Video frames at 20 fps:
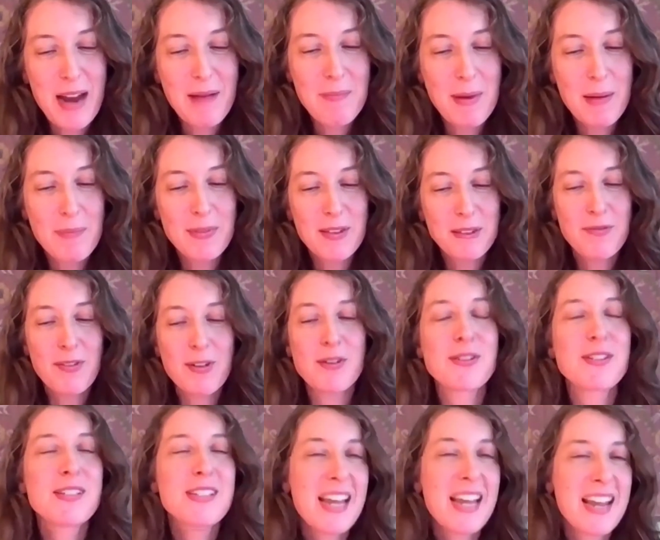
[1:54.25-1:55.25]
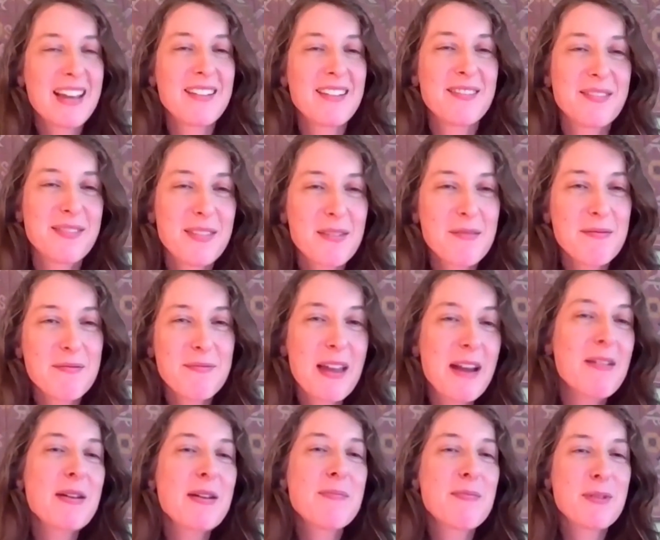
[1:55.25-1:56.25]
to wrap up the first day of
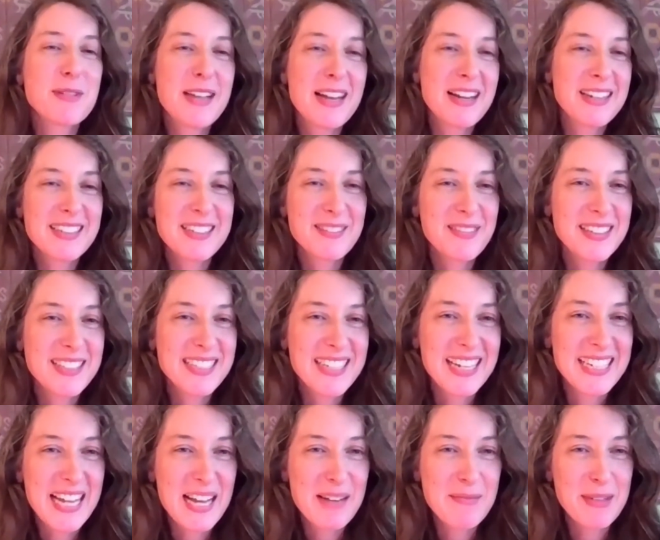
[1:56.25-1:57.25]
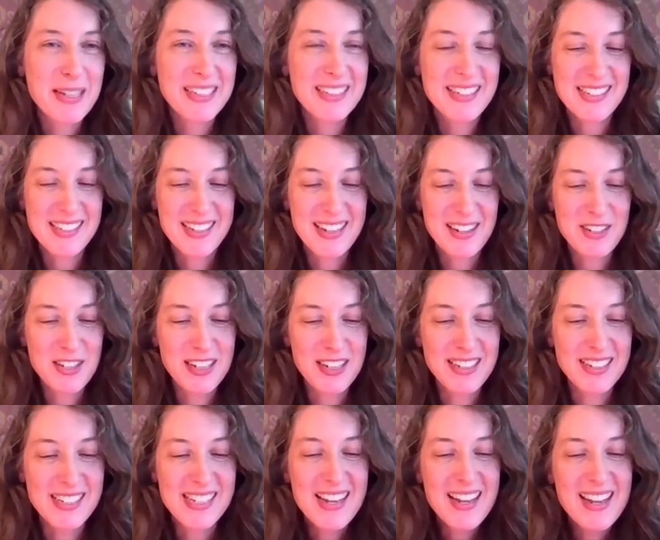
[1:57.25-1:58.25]
very productive and dynamic
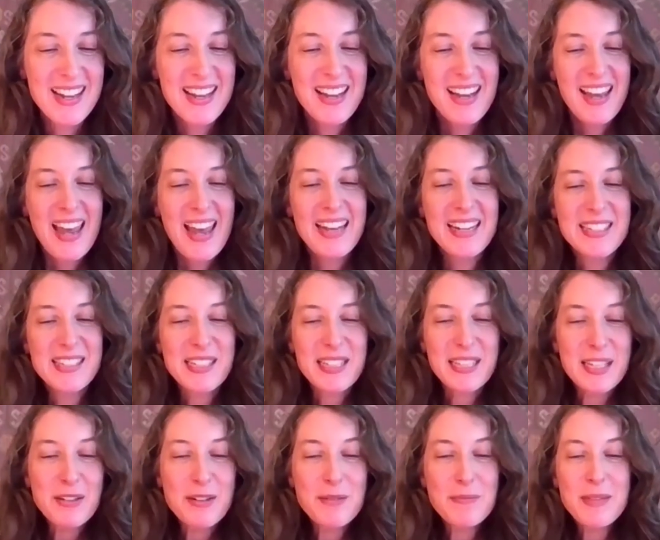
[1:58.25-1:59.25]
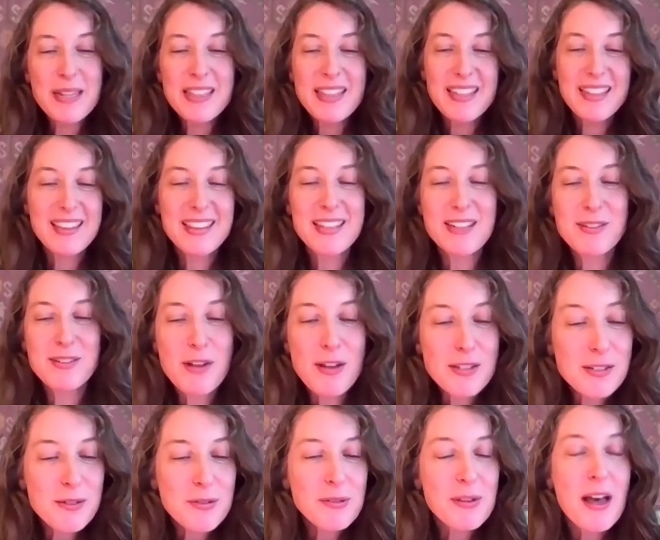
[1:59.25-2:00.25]
discussions. And it's clear to me that there's
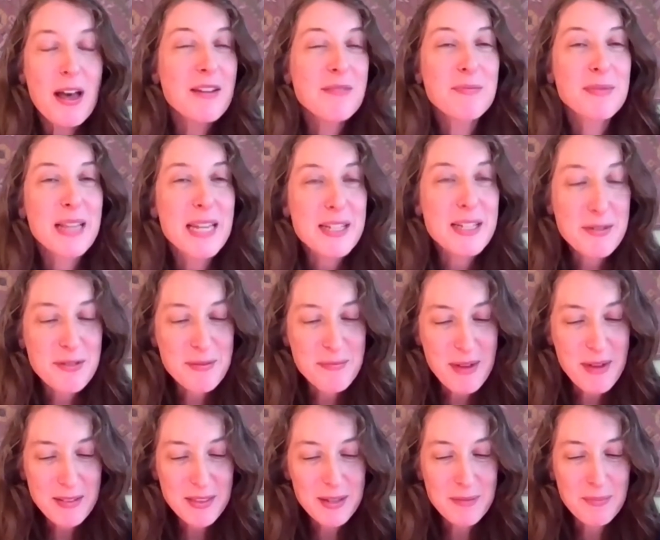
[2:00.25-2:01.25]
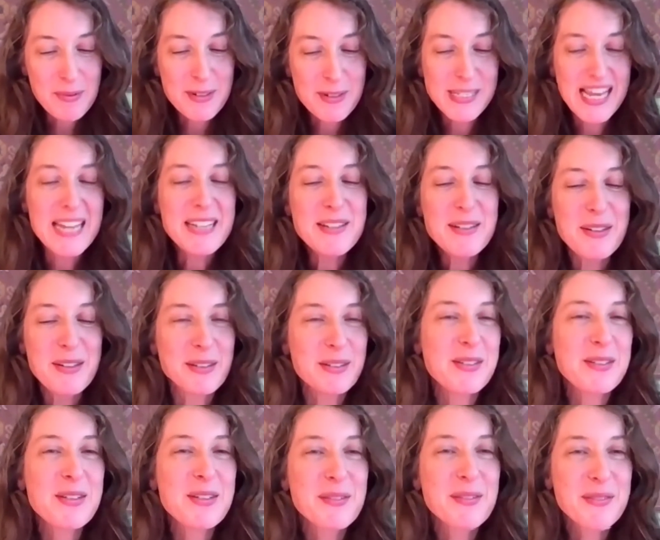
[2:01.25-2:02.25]
also a lot of pleasure among the
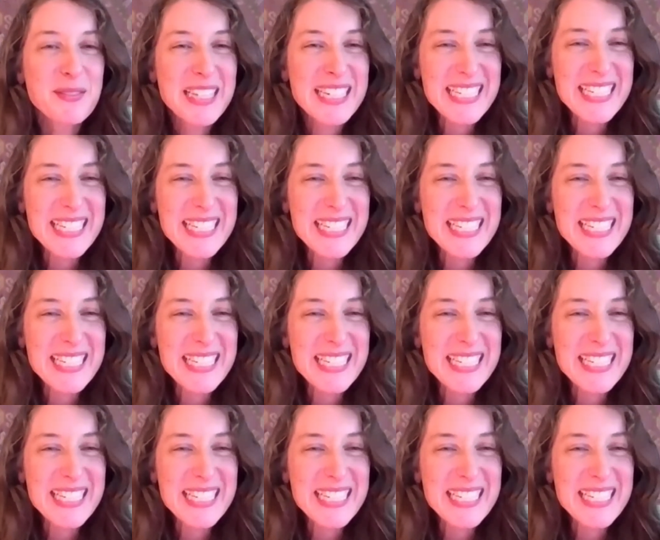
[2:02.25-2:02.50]
presenters to have